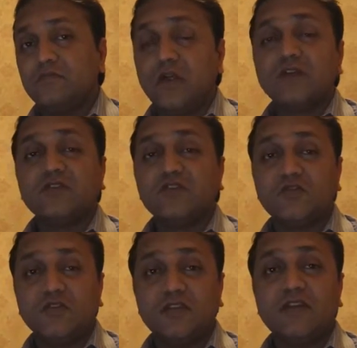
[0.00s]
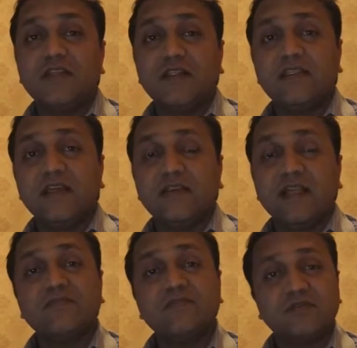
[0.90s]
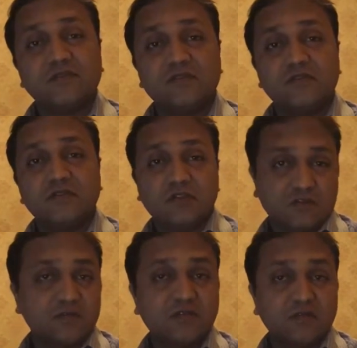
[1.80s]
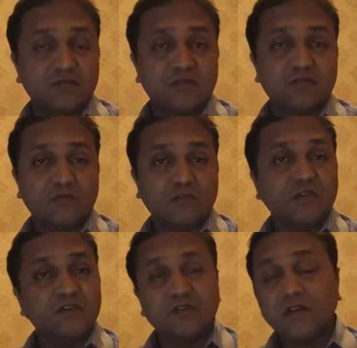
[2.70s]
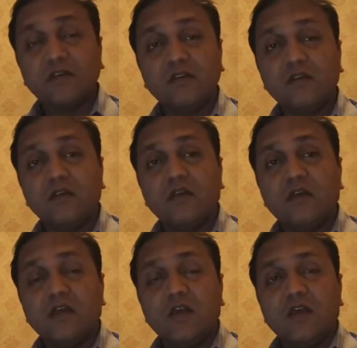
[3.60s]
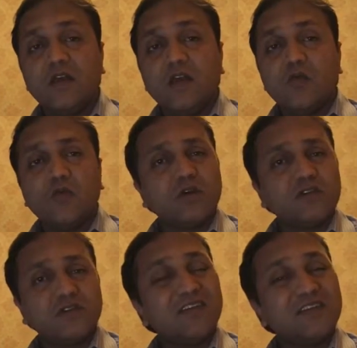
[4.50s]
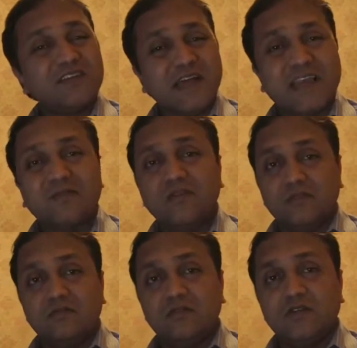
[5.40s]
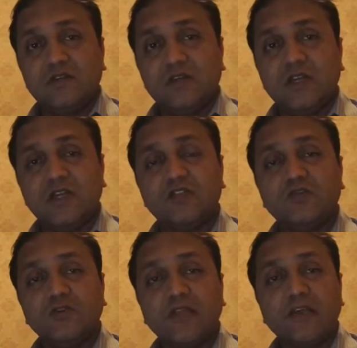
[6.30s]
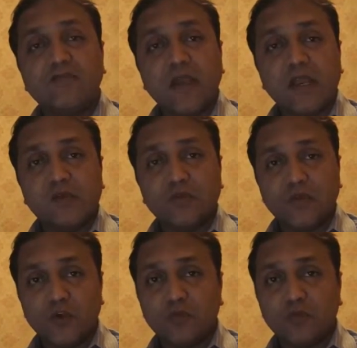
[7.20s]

process to the detail that helps the software professional. What is not desirable is to devalue the